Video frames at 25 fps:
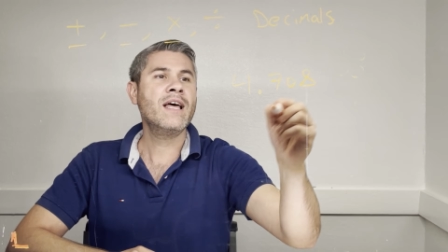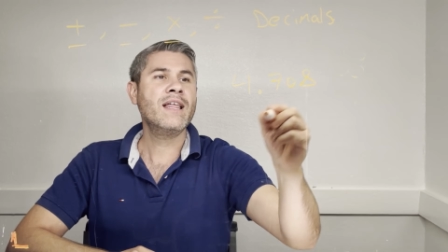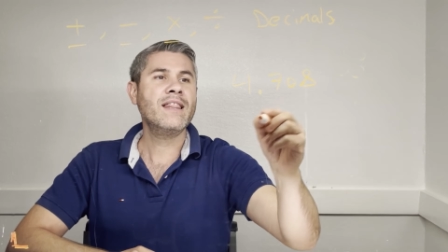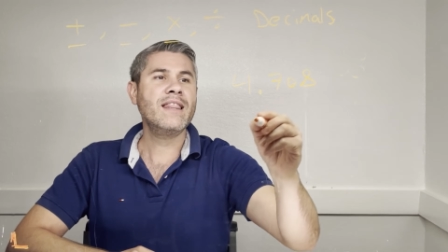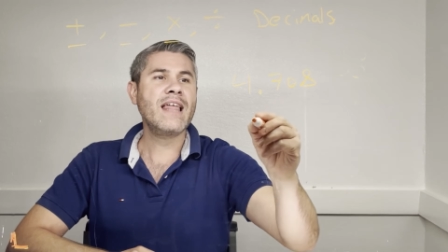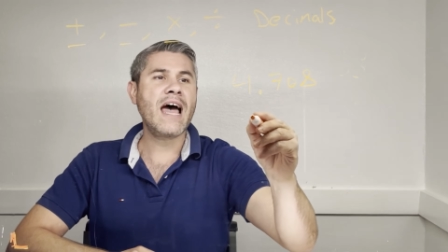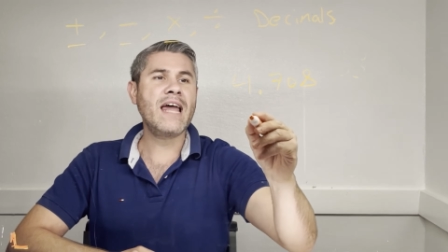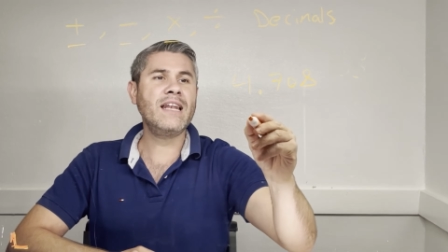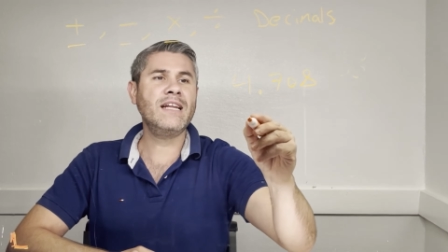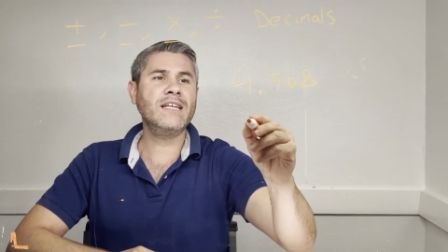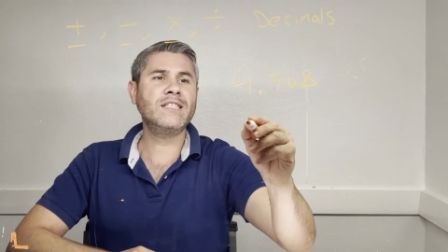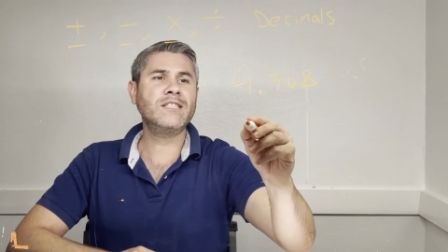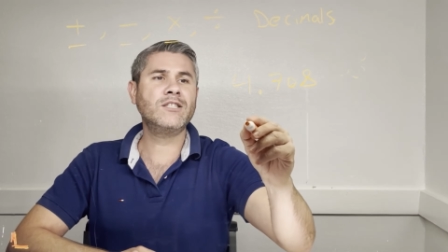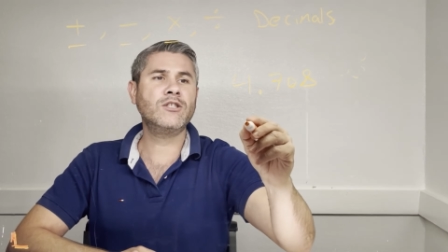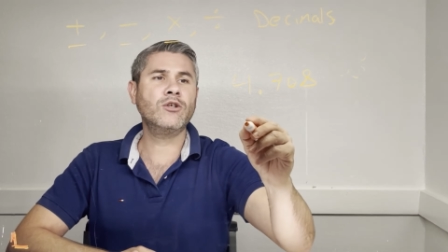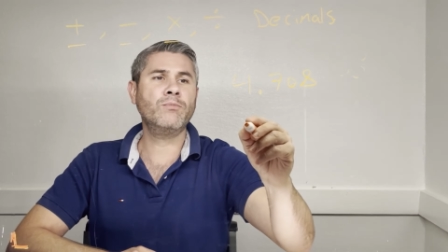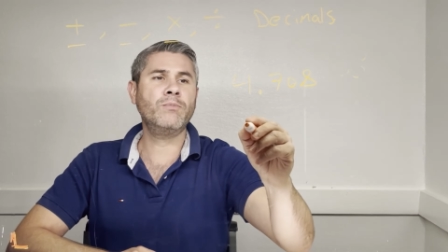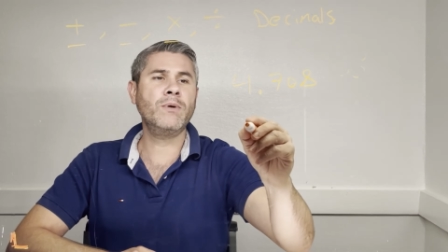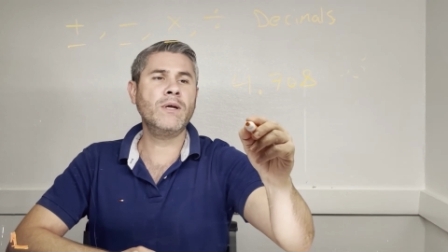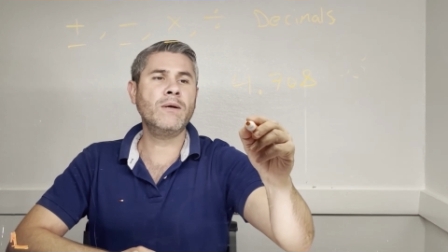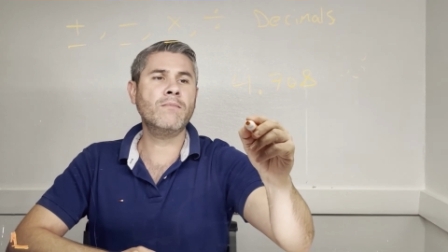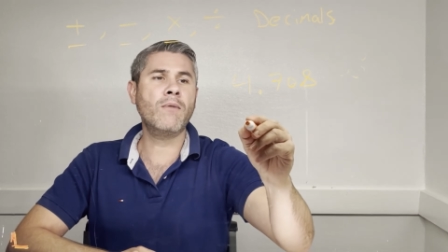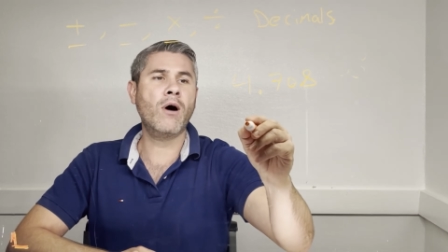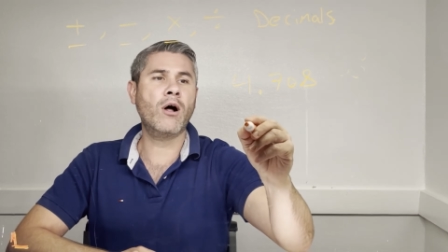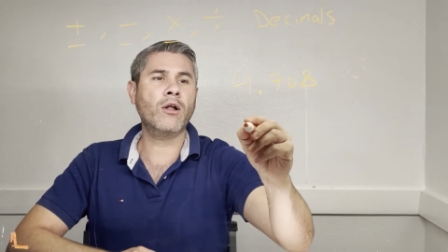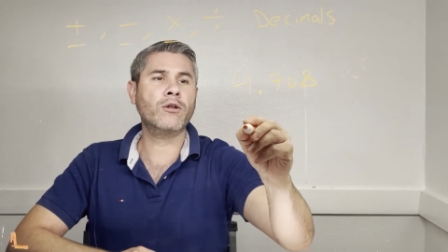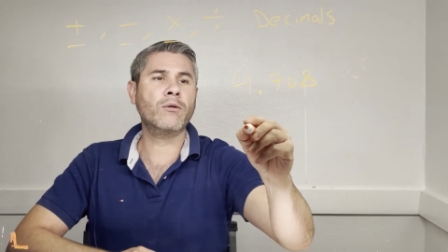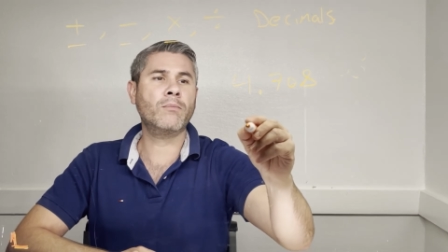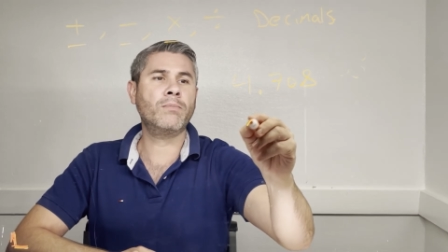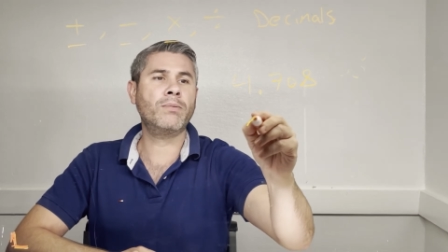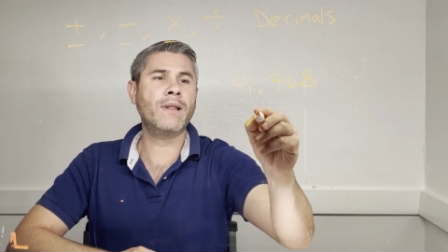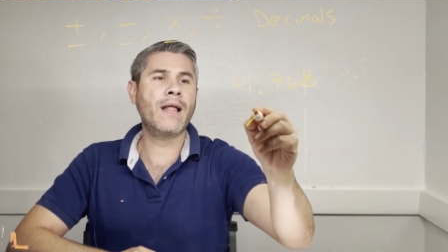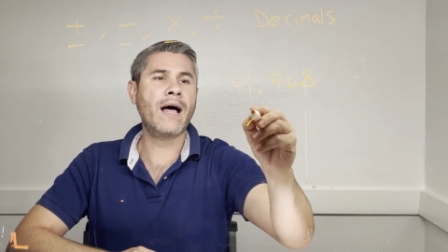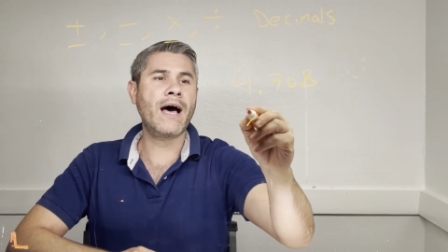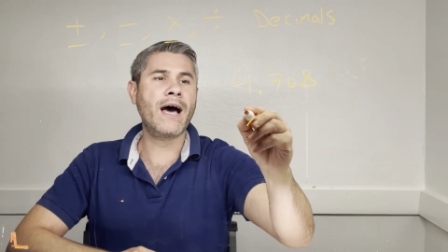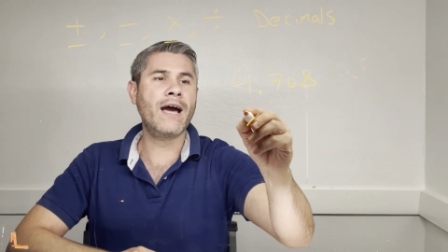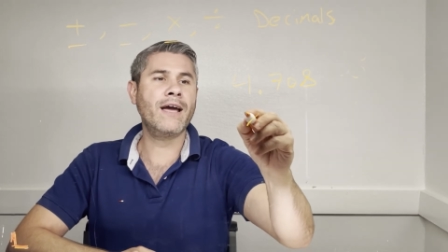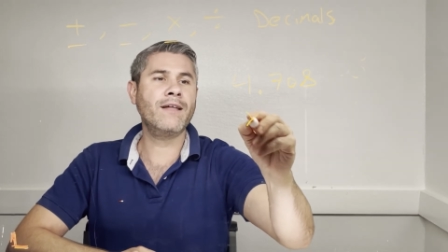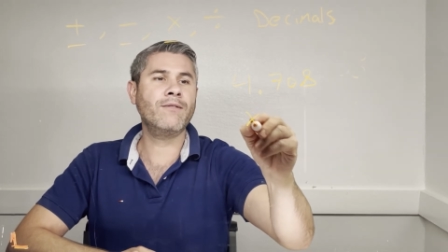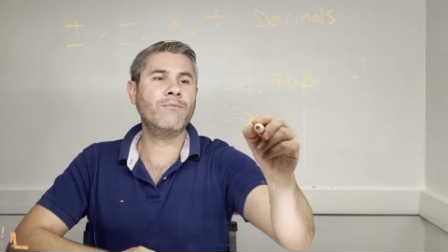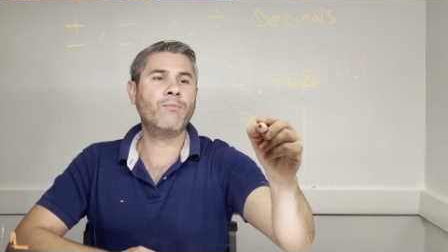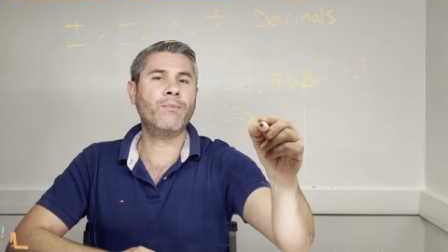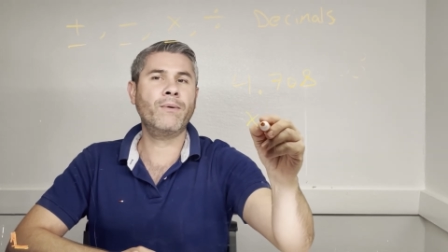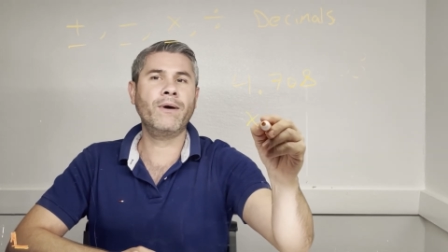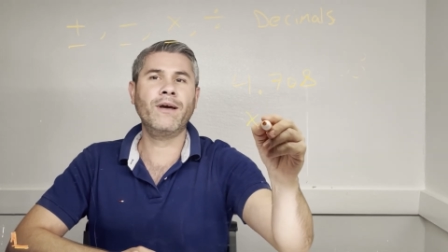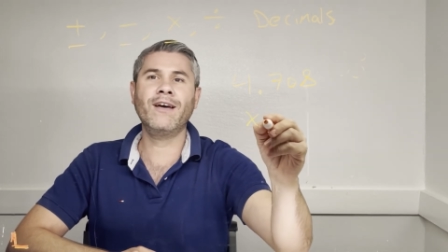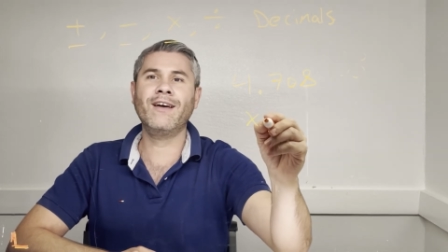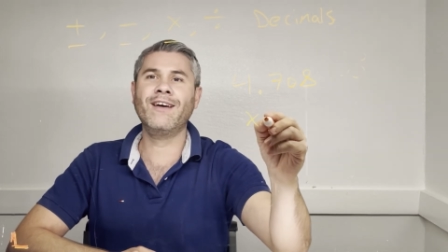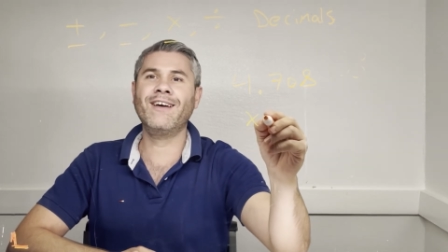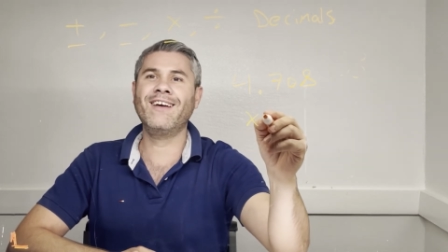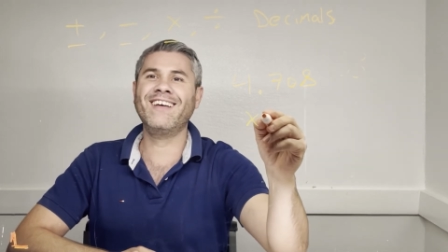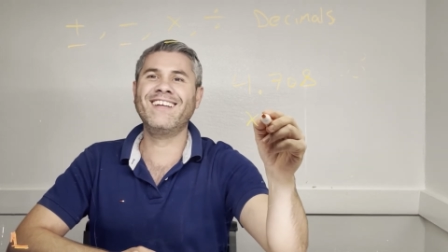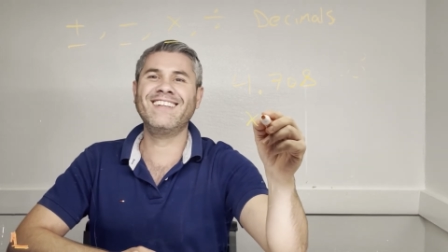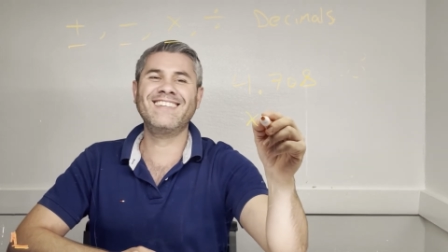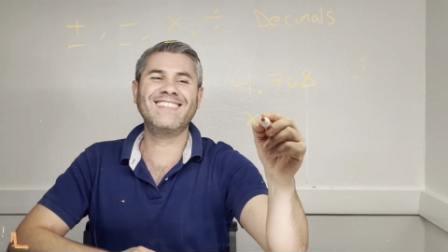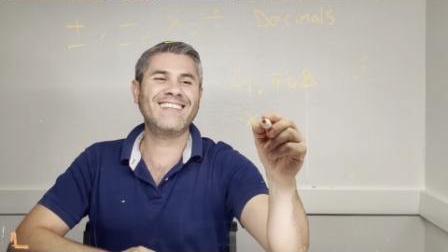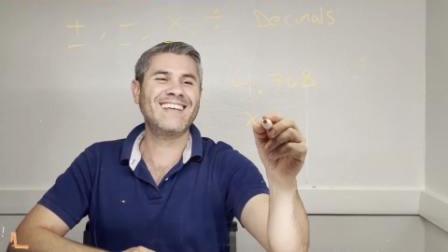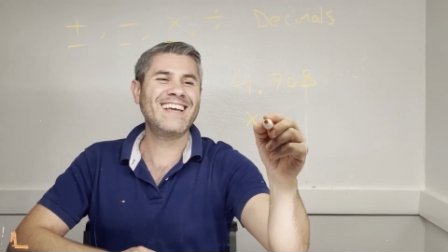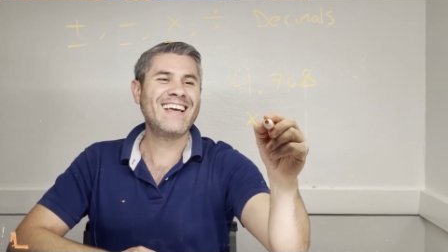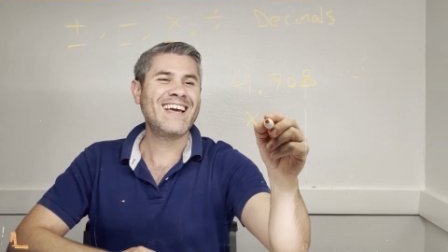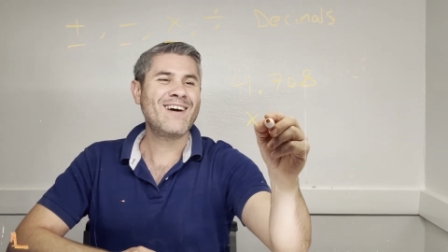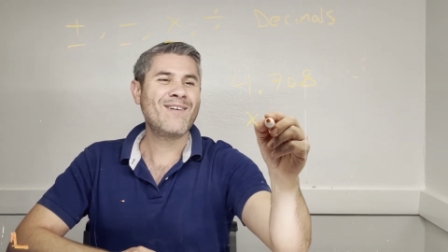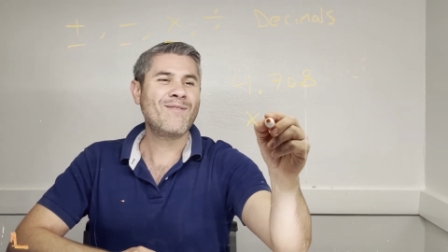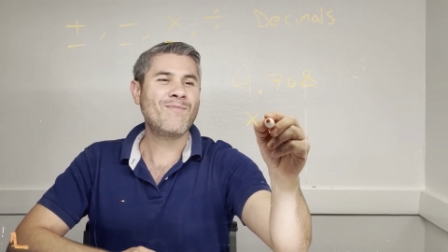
that needs to be multiplied with